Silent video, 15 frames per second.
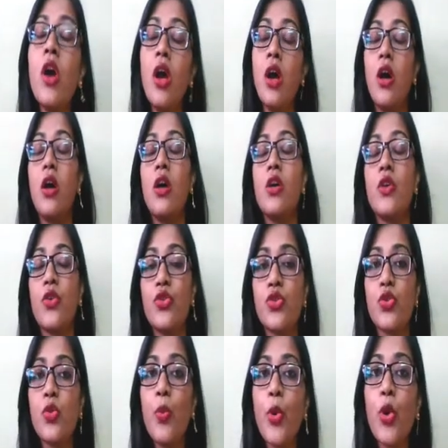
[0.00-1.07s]

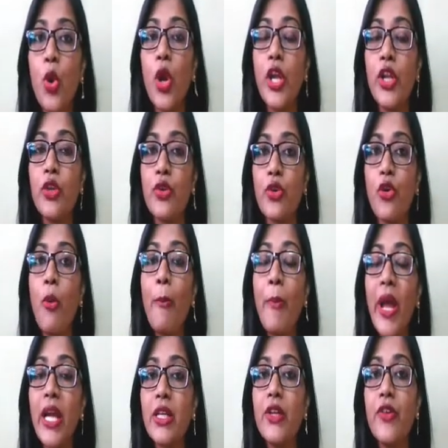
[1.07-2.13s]
supercoiled or
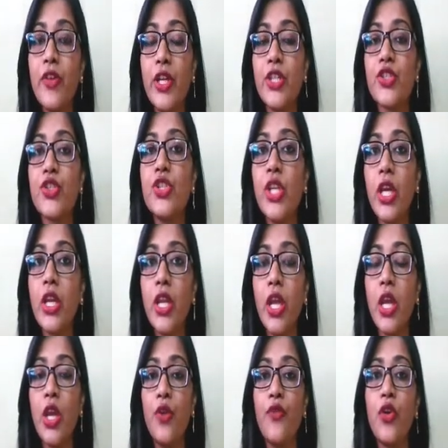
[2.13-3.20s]
compactly arranged
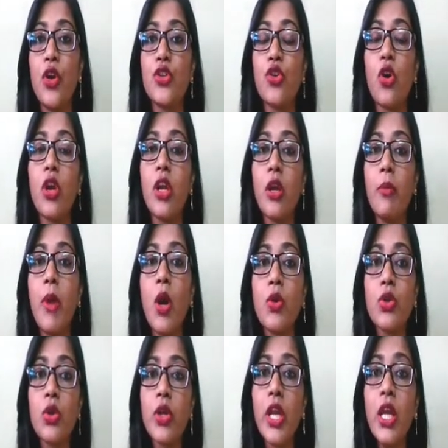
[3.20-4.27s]
DNA, if you are talking
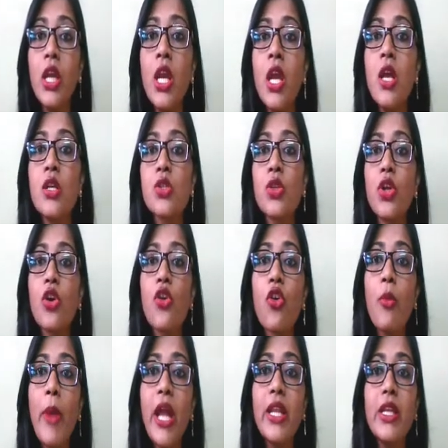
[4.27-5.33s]
about. Okay, so the
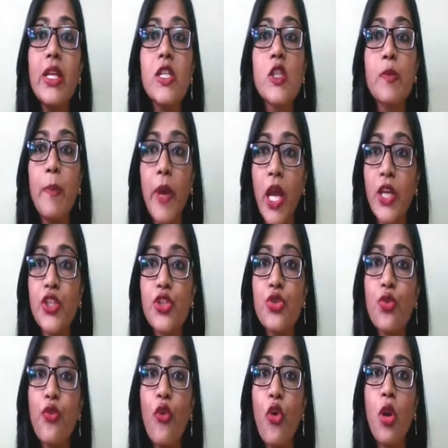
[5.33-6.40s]
chromatin is packed
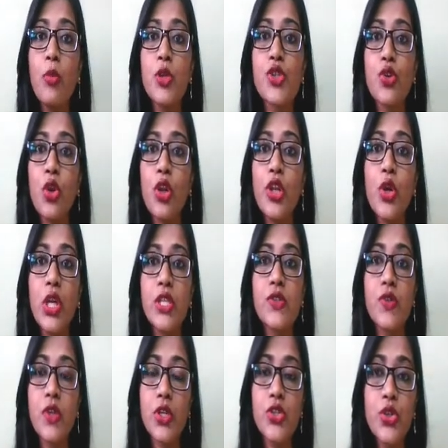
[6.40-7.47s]
to form a solenoid
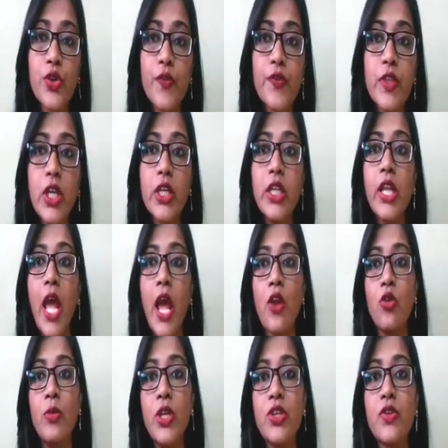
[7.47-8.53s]
structure of 30
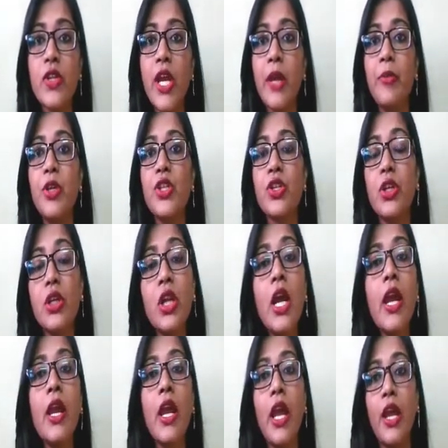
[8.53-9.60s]
nanometer diameter,
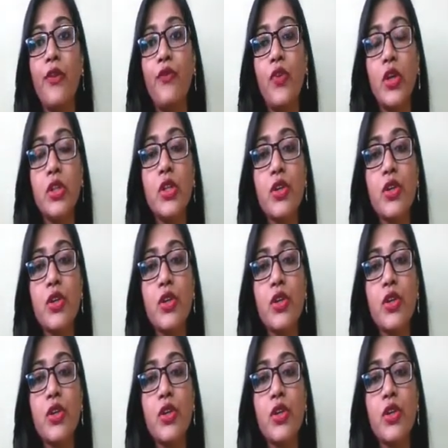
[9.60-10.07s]
and further